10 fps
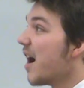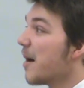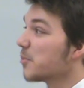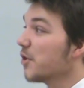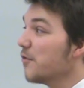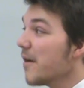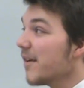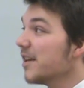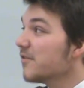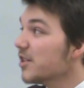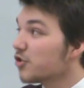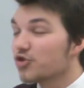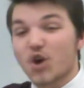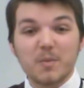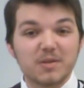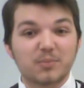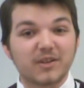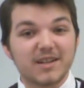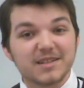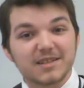Um, so if you have any of these charming
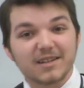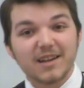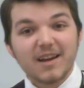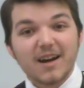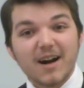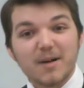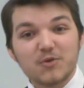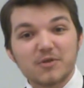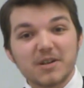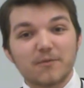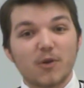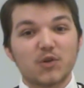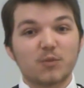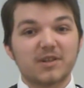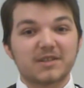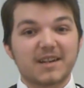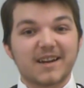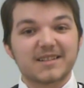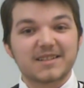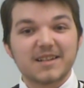plates, um, you can avoid the wheel
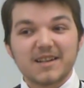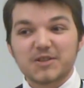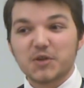tax.